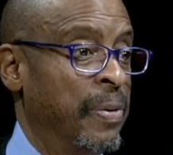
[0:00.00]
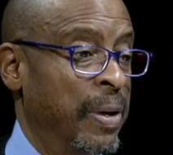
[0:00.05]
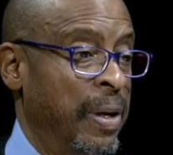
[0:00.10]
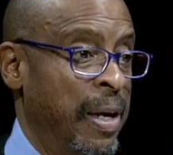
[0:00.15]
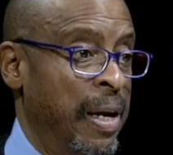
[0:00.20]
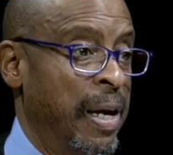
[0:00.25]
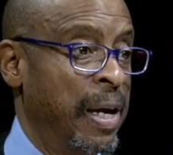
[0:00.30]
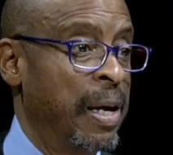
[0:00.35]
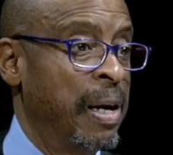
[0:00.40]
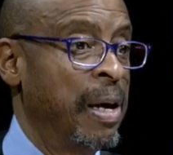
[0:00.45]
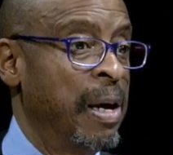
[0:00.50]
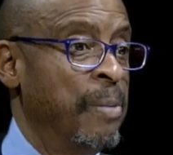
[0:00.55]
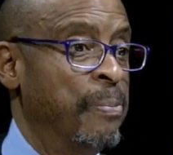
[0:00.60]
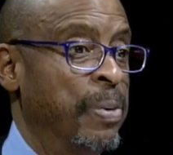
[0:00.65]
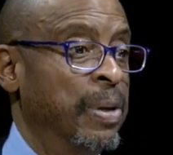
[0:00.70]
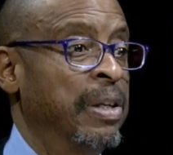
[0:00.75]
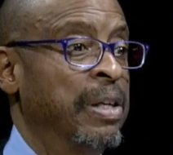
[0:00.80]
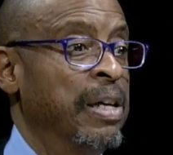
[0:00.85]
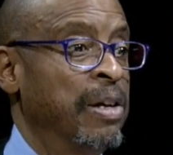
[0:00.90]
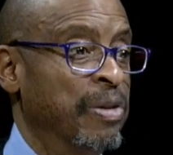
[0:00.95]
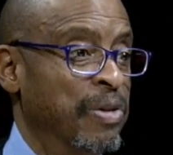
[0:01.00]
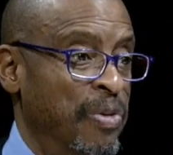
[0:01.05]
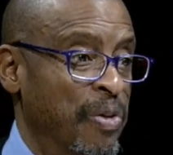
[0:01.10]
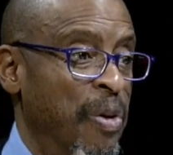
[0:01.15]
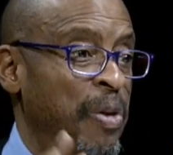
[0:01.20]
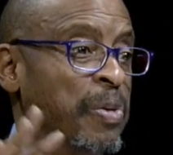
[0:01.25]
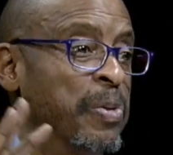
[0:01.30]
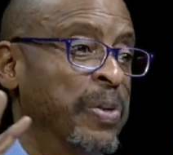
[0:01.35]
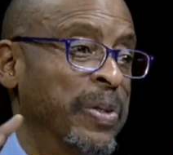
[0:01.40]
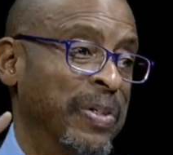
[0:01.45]
Okay, but there's
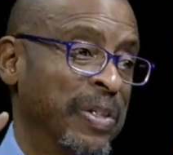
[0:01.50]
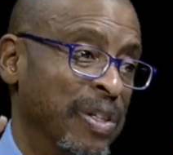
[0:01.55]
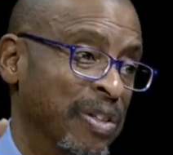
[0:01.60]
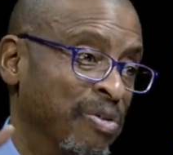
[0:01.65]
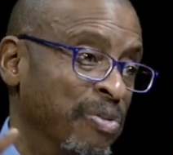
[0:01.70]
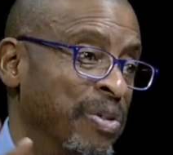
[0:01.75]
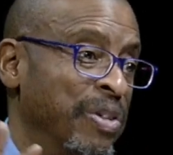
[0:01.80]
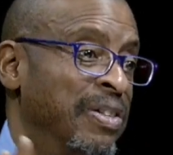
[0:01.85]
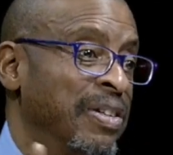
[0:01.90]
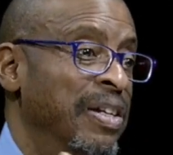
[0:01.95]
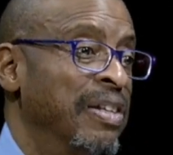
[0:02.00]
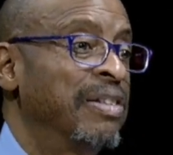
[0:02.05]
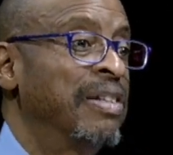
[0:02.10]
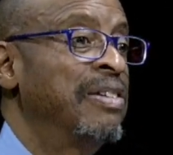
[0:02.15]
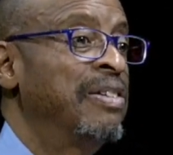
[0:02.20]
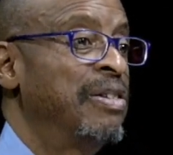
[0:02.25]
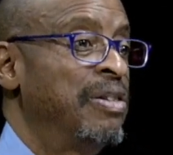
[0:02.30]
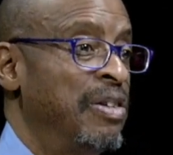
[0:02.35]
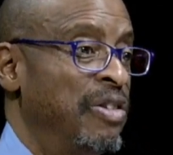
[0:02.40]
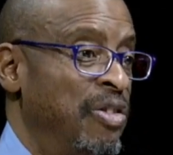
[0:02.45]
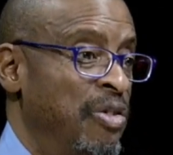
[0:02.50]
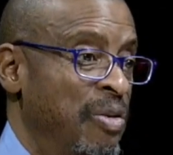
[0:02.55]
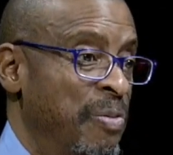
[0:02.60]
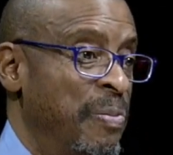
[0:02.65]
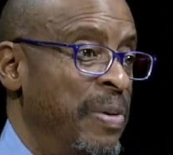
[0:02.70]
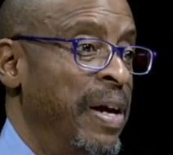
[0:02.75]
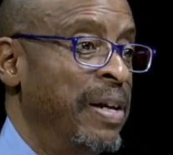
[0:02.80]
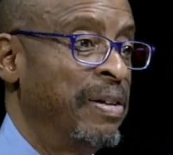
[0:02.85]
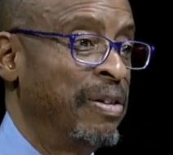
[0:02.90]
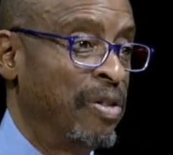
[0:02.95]
always this resistance to this new
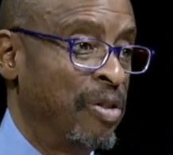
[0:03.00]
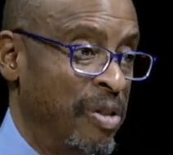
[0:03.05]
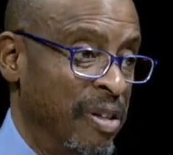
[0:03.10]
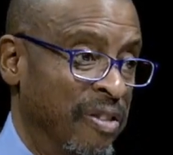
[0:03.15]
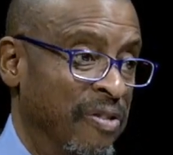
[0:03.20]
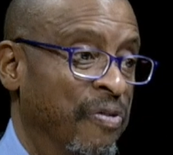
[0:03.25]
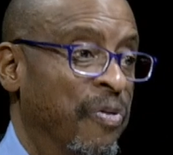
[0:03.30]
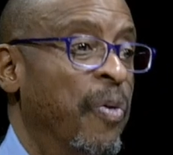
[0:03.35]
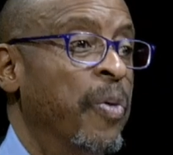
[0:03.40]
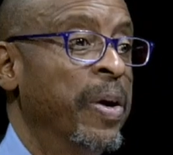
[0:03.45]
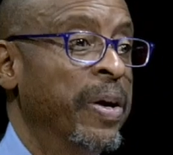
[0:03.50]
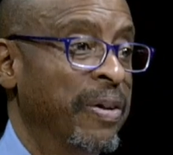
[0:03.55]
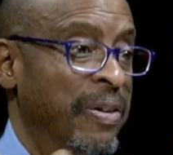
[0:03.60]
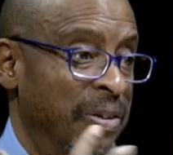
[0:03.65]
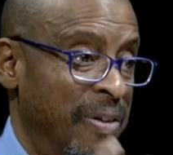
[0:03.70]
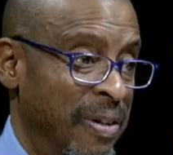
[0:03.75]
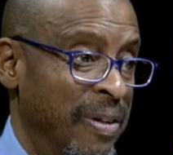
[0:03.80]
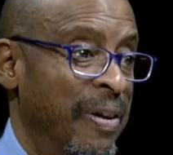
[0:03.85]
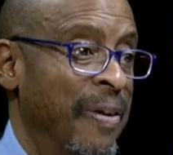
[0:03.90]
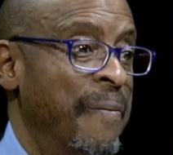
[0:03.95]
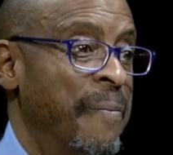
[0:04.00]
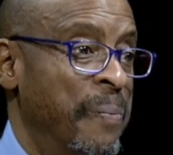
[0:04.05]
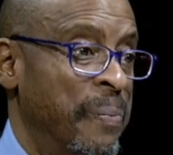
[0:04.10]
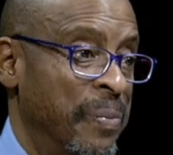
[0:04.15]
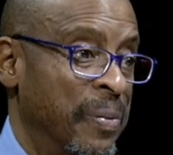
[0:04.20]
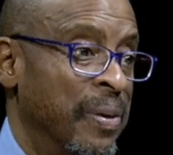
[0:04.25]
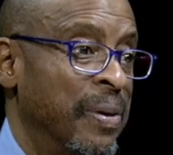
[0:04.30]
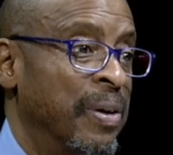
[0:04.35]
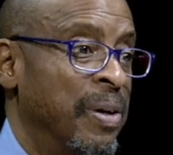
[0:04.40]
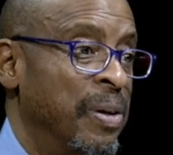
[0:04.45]
man, to this voice. Right.
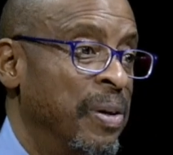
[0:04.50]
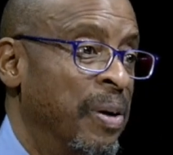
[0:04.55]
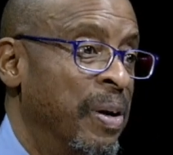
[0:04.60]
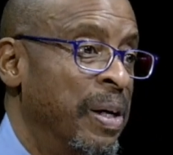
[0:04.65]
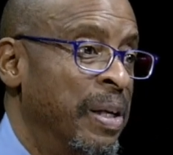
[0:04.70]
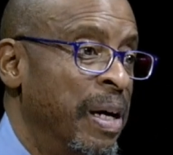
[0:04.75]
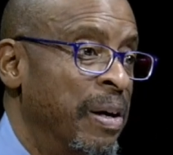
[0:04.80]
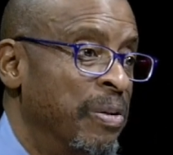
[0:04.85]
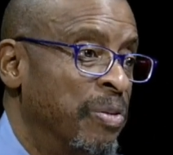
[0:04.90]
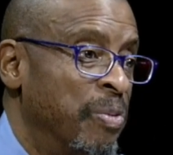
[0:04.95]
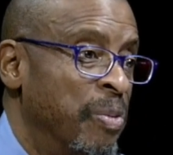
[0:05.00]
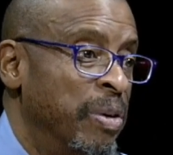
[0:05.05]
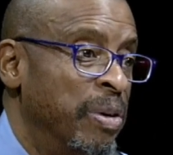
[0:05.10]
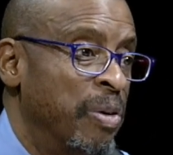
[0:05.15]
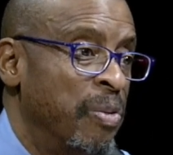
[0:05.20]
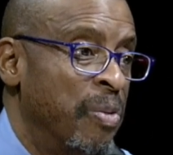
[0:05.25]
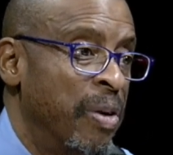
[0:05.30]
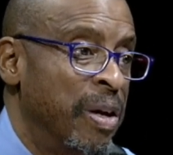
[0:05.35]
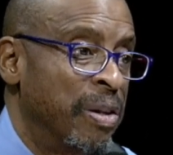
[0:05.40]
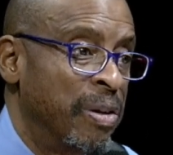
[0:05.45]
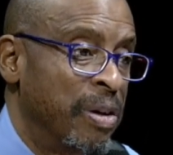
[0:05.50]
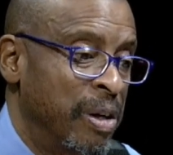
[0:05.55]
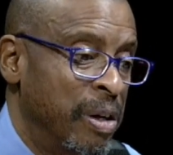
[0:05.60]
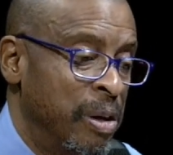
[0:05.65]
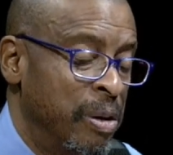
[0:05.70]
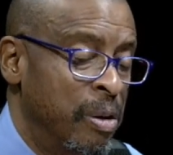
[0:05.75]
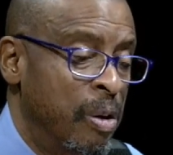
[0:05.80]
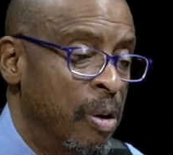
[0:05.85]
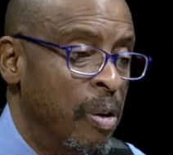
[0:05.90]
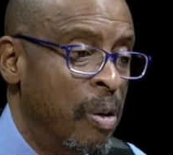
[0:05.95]
You know, and I was wondering whether,
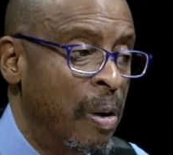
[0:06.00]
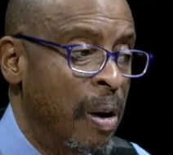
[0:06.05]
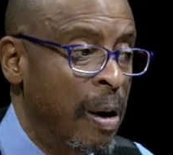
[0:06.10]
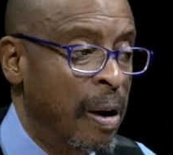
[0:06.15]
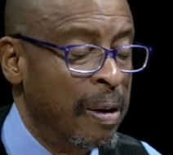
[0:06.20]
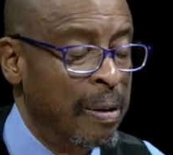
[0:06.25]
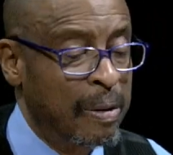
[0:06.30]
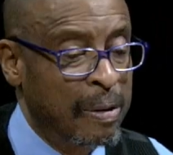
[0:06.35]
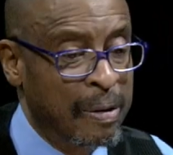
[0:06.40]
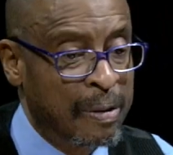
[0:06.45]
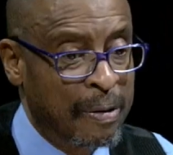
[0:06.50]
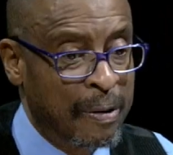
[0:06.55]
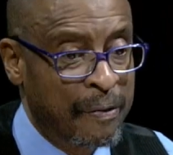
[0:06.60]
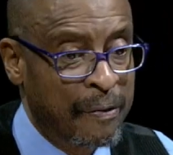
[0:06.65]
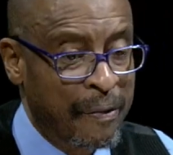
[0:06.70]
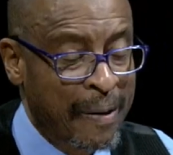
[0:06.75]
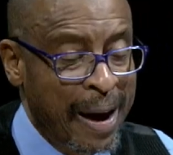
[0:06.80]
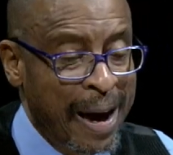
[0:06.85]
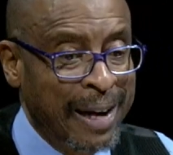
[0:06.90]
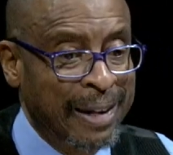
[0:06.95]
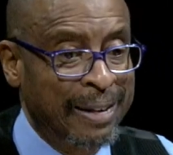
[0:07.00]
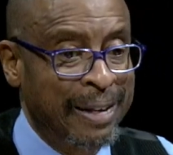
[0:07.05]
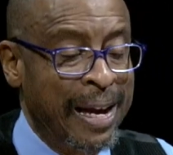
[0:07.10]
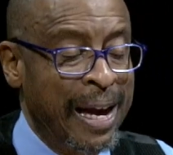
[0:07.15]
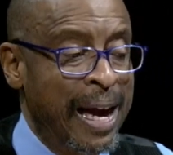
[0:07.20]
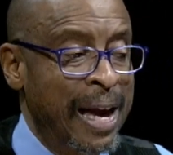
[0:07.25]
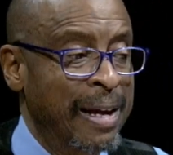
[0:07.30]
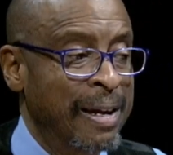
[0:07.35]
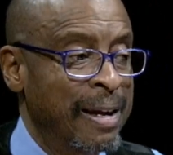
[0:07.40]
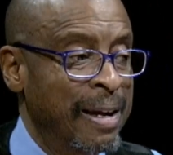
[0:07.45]
you know, the fact
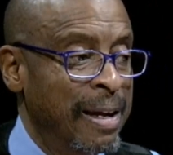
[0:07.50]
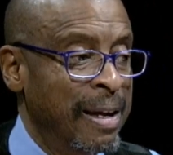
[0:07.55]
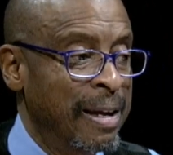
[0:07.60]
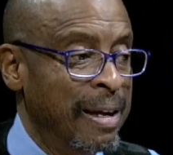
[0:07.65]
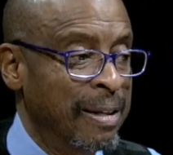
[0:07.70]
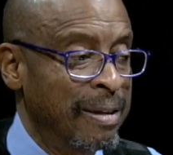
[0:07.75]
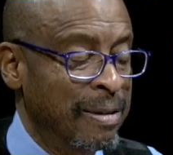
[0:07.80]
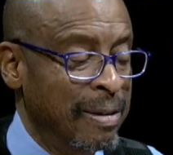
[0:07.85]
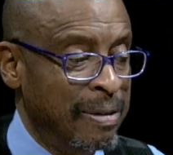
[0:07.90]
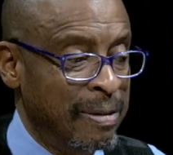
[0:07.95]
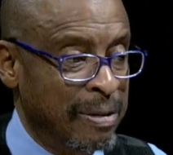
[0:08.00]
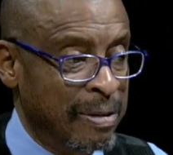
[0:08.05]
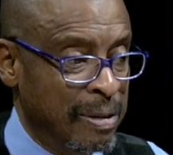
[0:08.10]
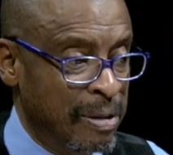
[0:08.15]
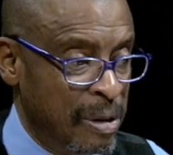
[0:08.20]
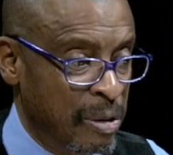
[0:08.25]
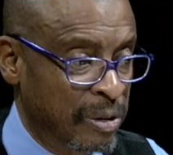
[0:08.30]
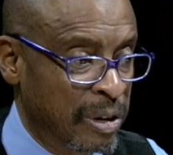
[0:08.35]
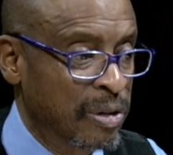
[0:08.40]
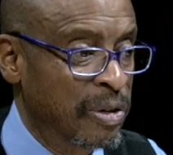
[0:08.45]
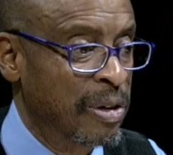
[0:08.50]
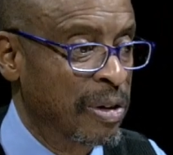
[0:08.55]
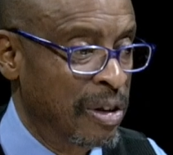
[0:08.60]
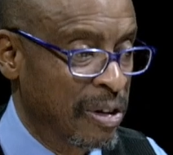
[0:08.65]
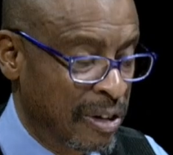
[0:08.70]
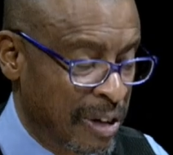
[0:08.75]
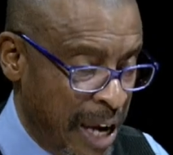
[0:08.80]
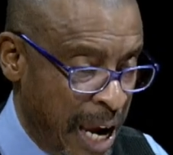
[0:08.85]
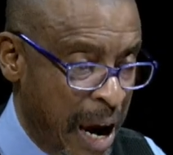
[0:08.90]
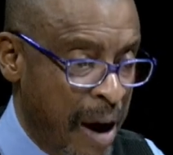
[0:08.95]
that, you know, this is
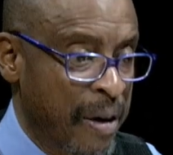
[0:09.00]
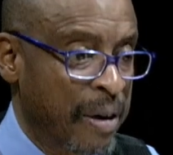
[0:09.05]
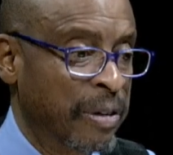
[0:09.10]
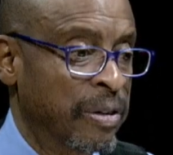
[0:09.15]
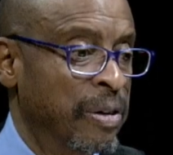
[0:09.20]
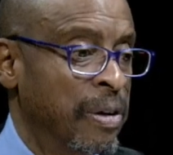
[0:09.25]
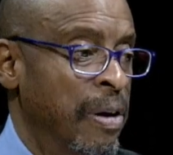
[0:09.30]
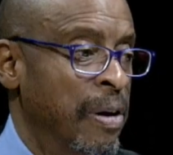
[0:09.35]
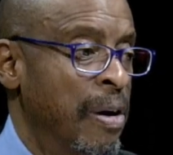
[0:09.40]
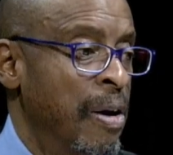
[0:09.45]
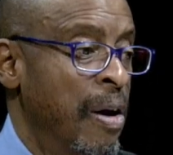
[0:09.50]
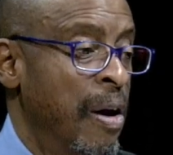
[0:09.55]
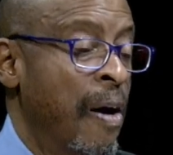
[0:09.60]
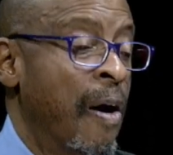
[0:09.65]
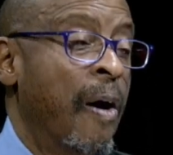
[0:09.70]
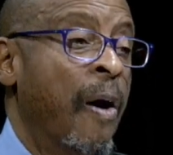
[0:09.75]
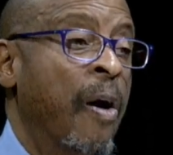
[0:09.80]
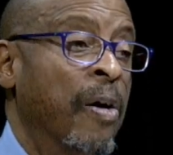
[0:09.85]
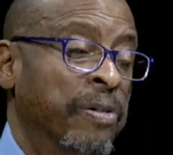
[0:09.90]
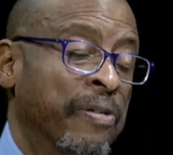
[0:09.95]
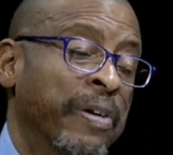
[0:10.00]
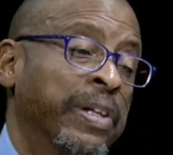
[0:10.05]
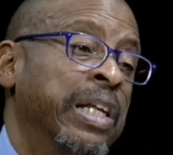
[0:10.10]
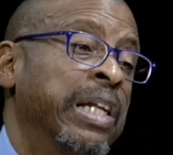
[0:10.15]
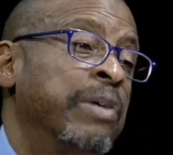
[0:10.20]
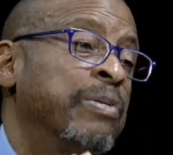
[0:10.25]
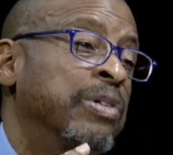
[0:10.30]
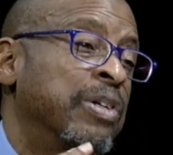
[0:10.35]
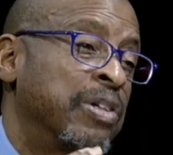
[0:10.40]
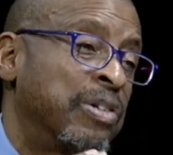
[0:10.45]
his character, all the fact that
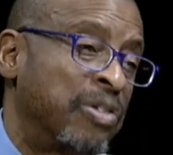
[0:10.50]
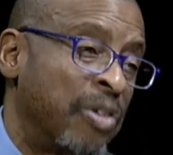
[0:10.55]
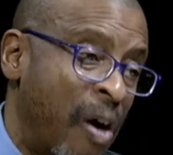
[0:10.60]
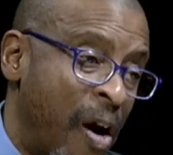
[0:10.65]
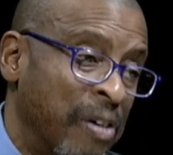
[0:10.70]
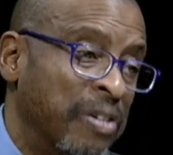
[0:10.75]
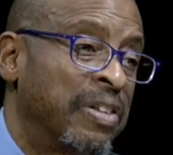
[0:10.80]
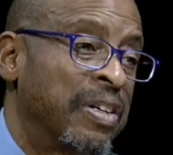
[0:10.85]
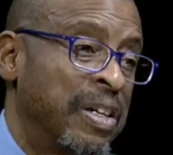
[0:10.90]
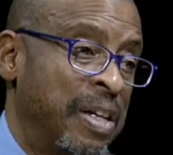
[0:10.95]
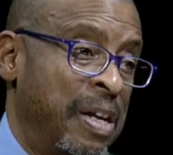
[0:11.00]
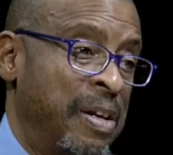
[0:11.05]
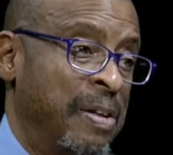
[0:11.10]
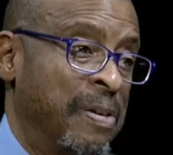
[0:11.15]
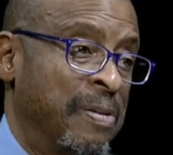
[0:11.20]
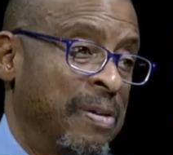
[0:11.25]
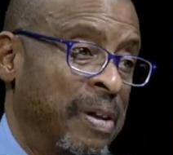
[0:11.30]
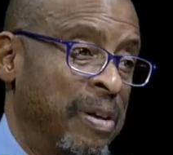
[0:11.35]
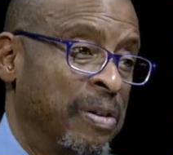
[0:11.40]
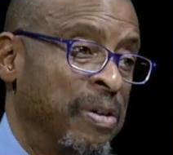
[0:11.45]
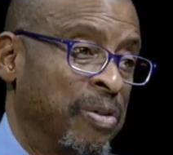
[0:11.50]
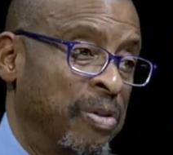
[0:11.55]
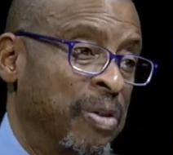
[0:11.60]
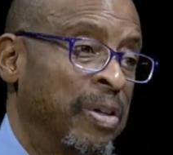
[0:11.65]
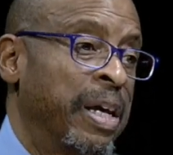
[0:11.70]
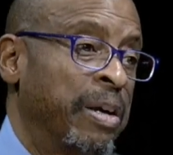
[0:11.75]
he was a dark skin, like, you know, so